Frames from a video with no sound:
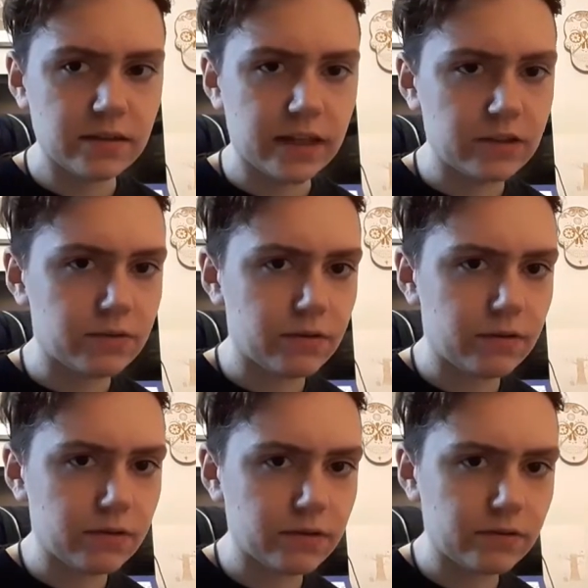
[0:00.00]
later
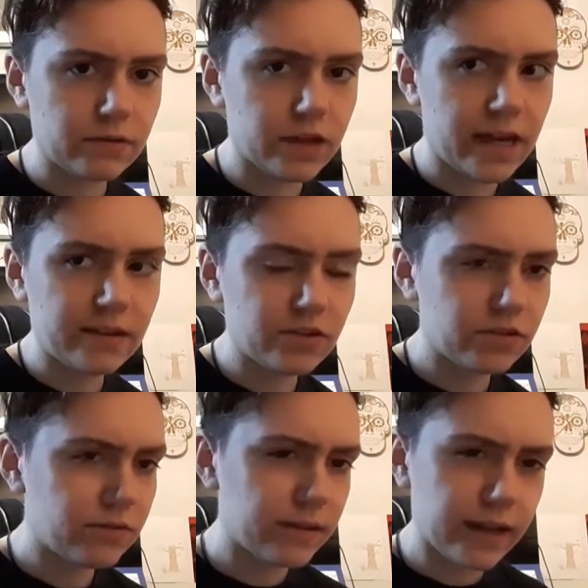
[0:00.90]
on or change
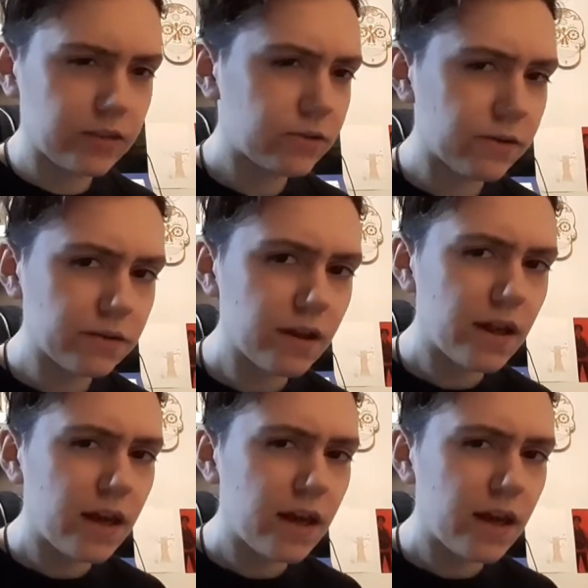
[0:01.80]
later on.